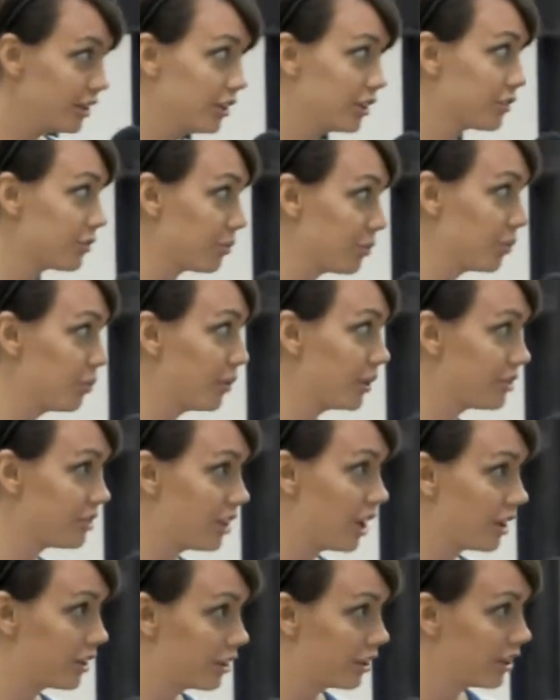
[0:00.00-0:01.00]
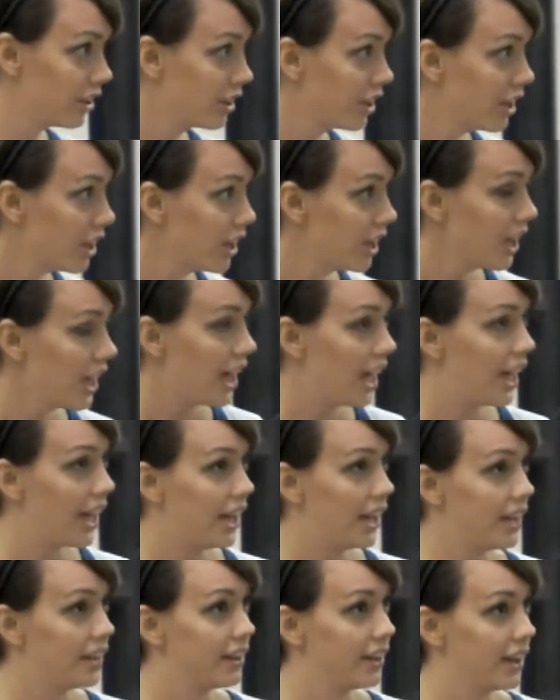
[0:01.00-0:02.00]
looks from the witch doctor,
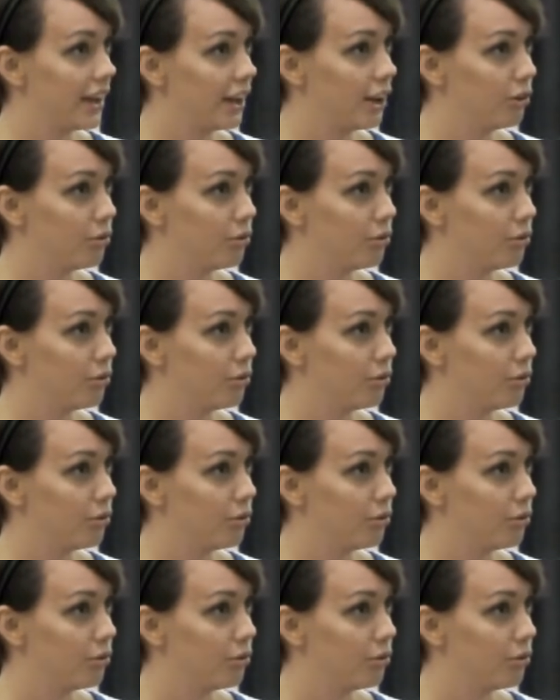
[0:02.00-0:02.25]
and